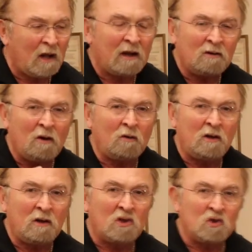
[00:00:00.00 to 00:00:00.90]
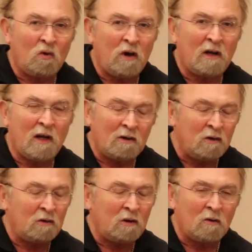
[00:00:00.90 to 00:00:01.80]
I know you'd enjoy it. I
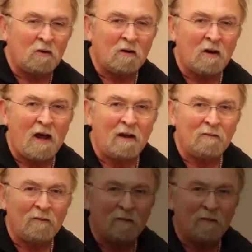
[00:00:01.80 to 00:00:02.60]
know you'd learn a lot.